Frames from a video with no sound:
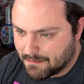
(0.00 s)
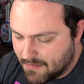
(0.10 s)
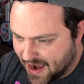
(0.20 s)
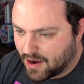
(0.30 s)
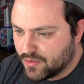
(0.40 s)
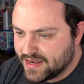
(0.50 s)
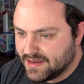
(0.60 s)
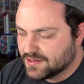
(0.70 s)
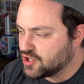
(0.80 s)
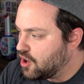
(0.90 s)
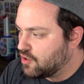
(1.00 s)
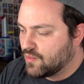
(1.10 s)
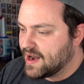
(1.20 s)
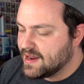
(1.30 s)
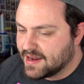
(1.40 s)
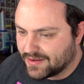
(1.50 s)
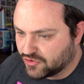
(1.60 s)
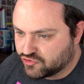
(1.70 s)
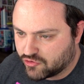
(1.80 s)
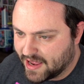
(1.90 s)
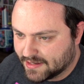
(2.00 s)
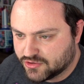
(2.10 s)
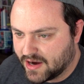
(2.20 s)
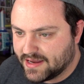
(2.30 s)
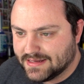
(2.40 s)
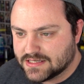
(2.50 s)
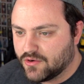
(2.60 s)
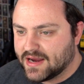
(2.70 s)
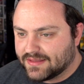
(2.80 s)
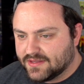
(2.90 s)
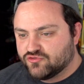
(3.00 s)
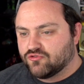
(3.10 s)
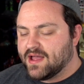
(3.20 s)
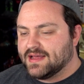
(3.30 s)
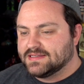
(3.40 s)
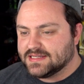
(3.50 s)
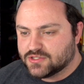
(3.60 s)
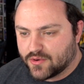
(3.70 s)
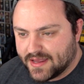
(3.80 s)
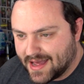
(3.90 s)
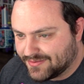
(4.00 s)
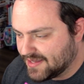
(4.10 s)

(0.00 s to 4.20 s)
Maui is already got the dreads, right? He's already got the dreads. He's already got